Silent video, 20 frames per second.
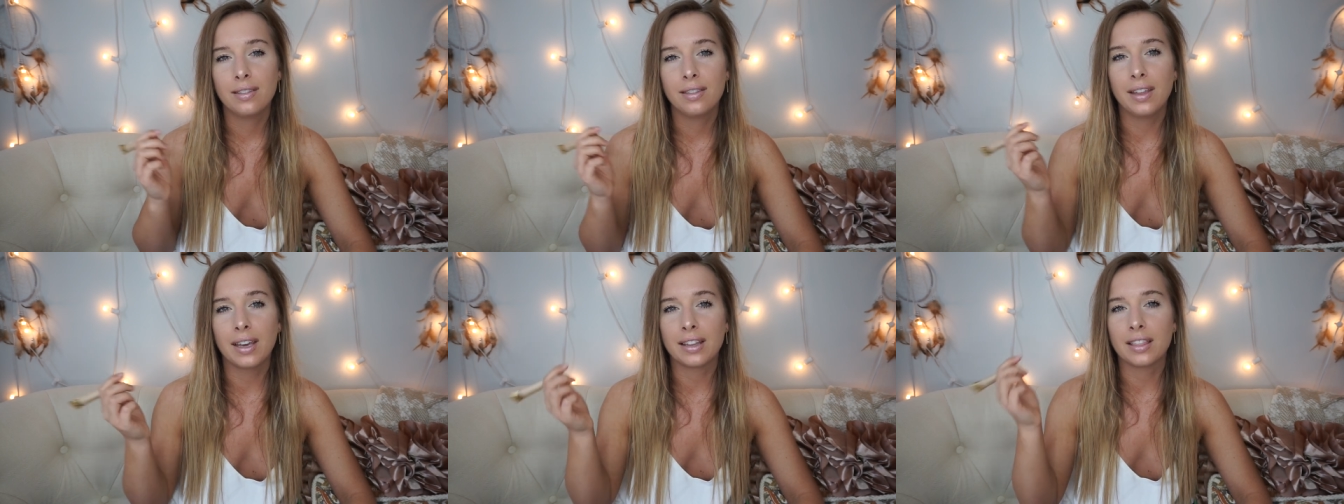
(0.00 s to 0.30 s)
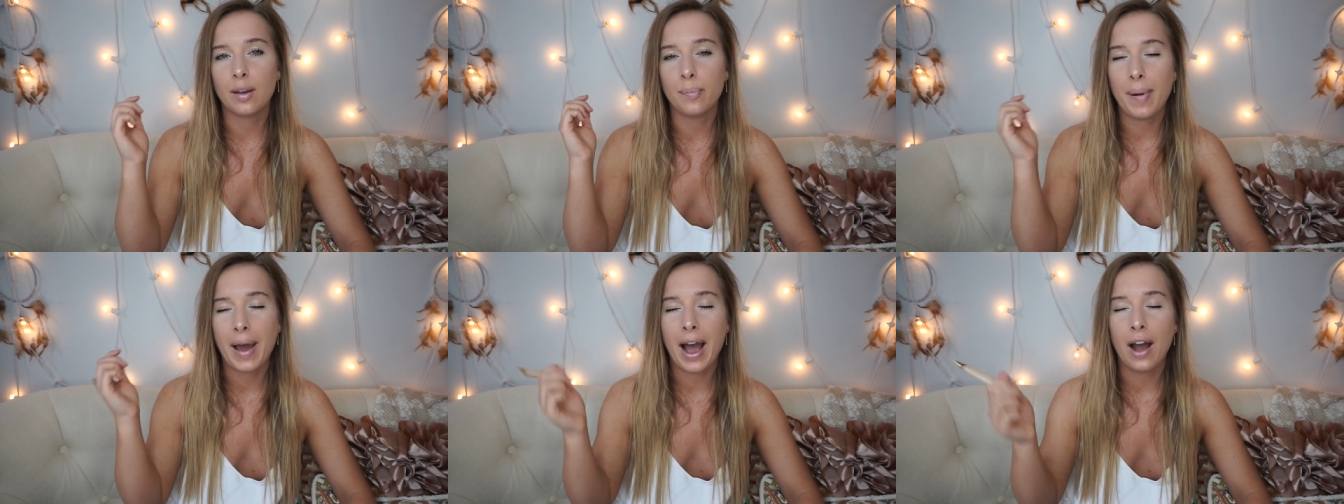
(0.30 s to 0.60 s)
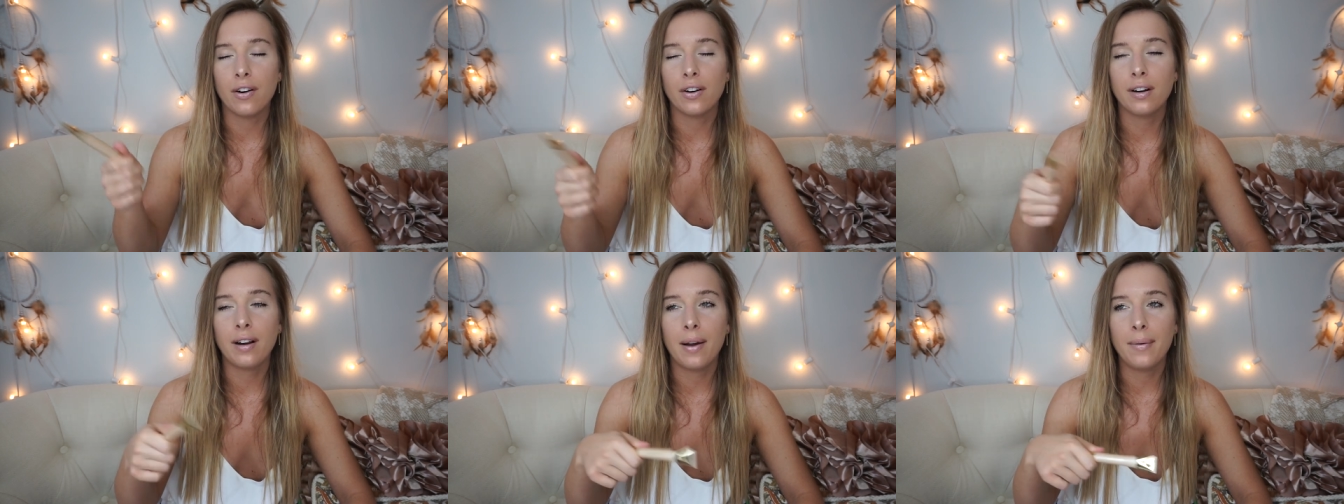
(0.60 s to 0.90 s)
like the
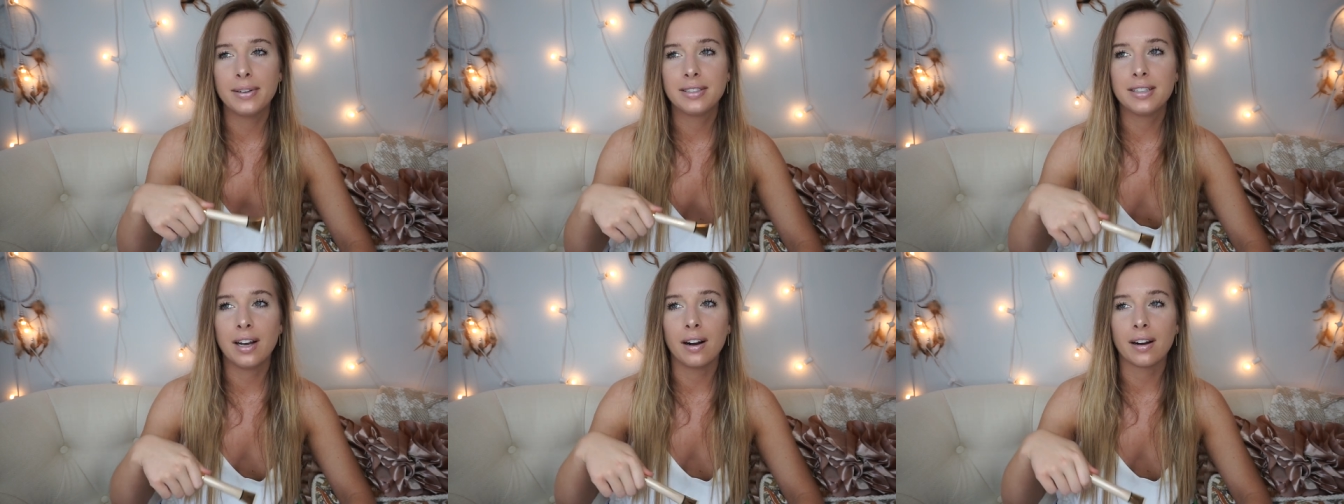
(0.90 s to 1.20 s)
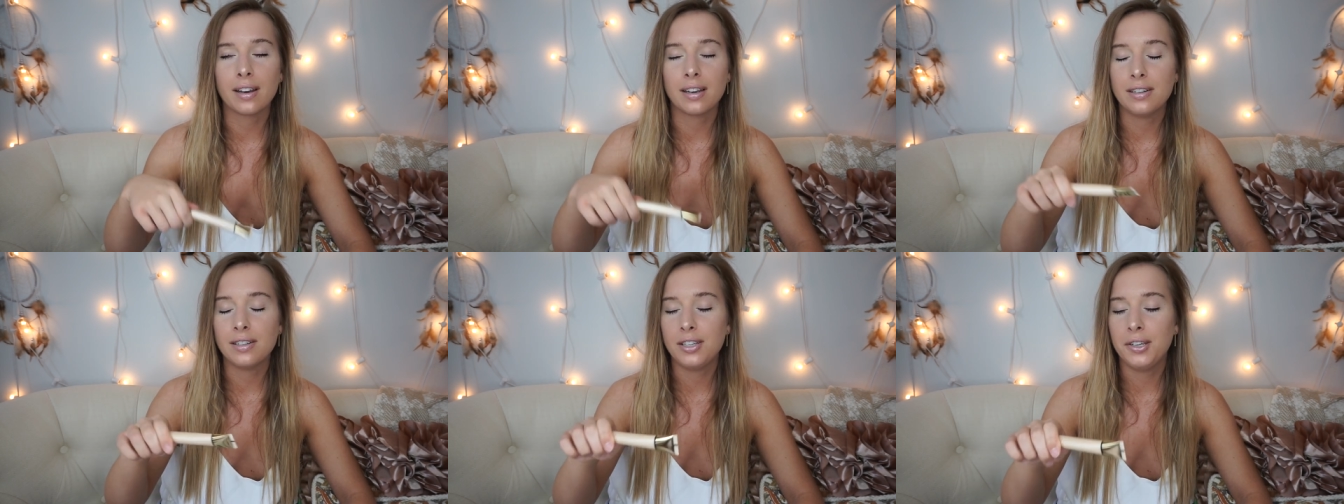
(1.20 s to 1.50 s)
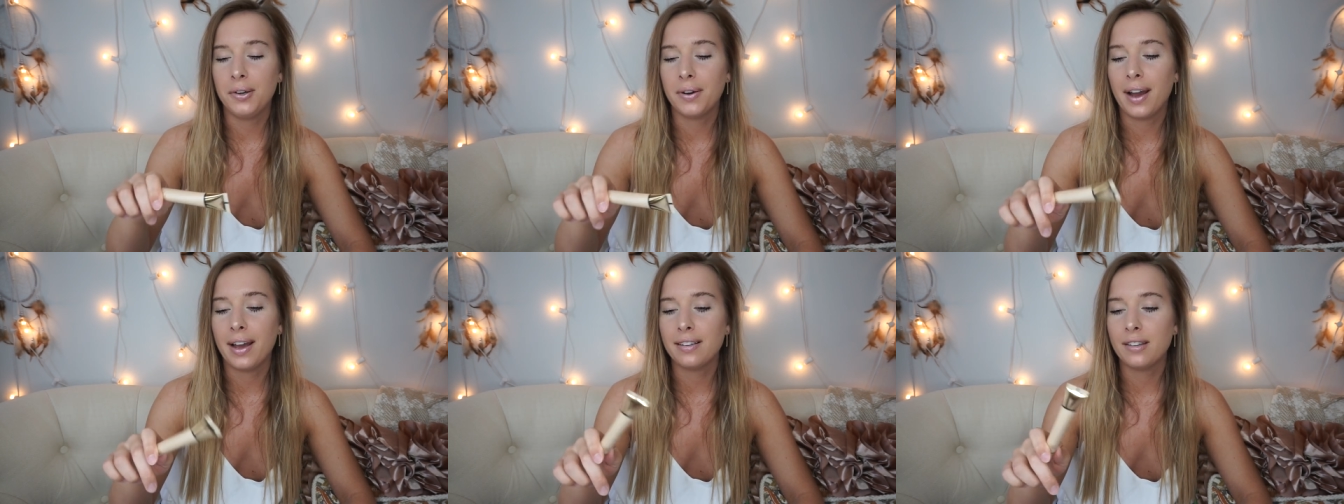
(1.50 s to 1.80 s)
powder I was talking
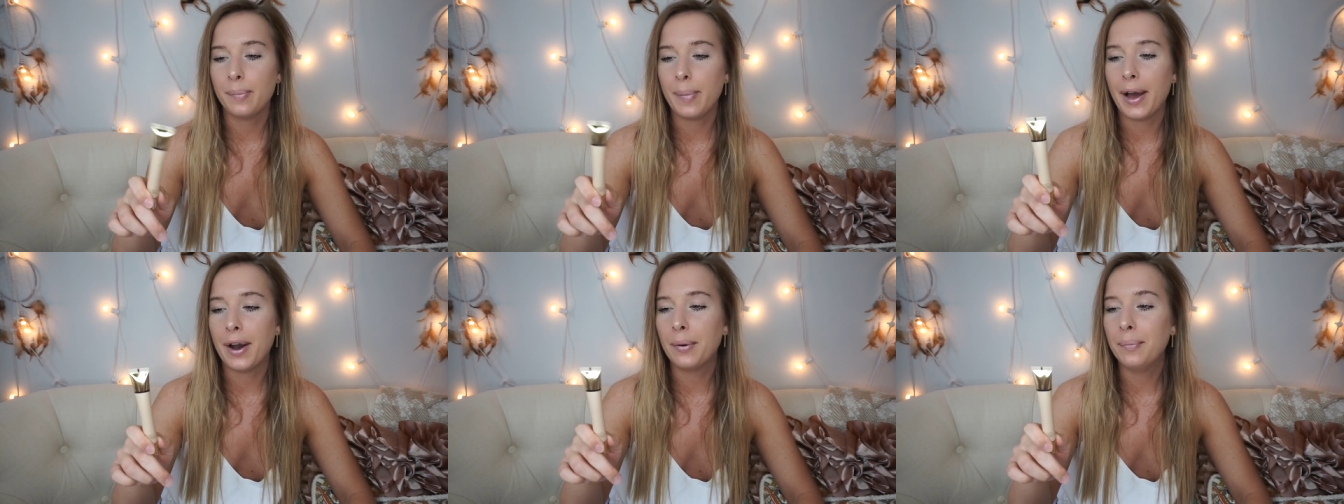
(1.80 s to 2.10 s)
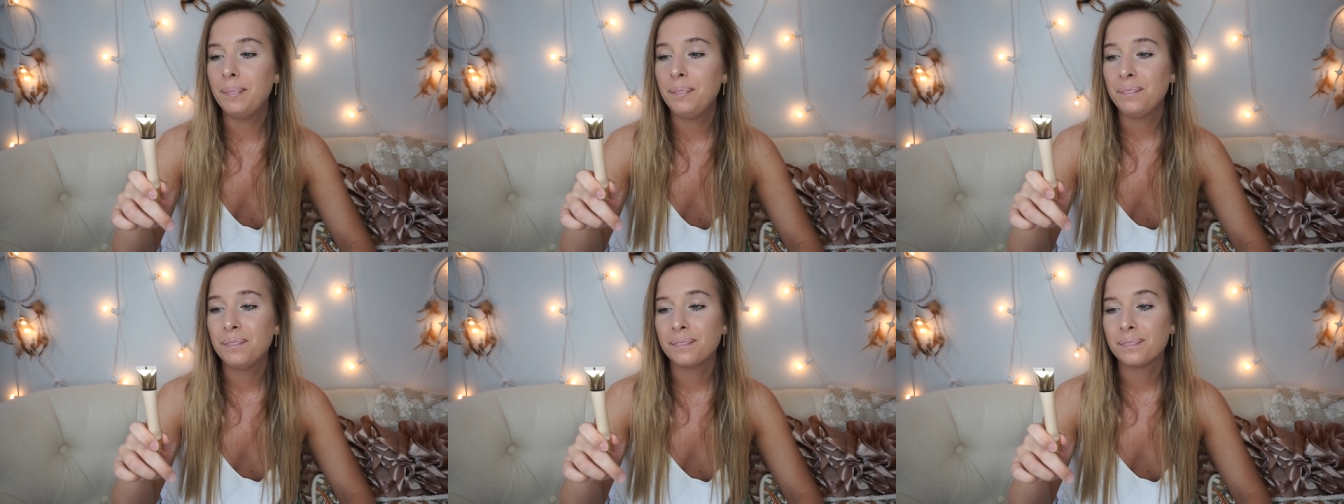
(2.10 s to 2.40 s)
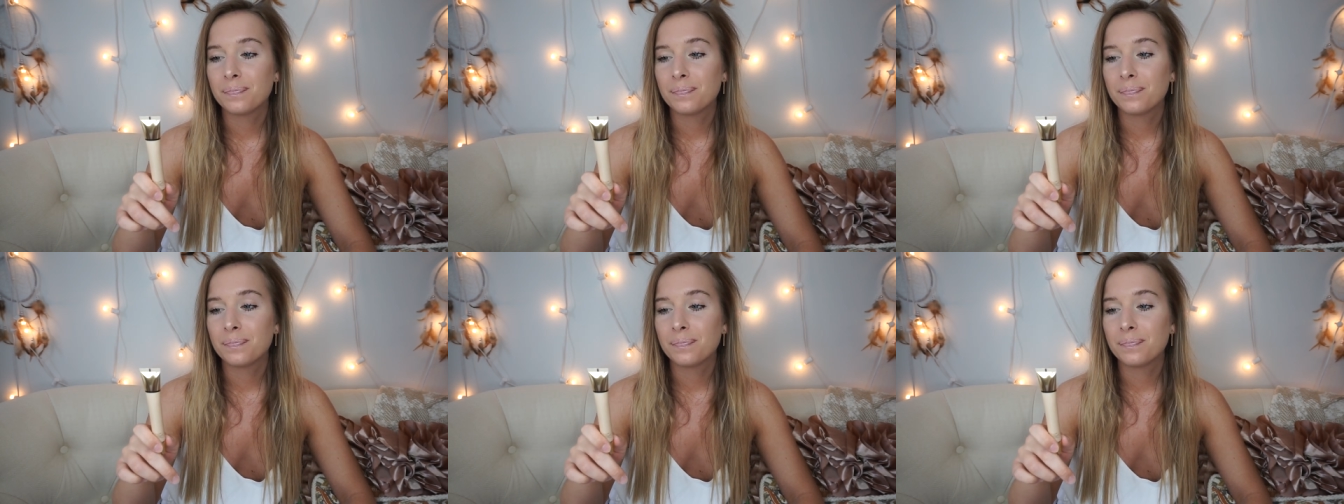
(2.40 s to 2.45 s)
to you guys about.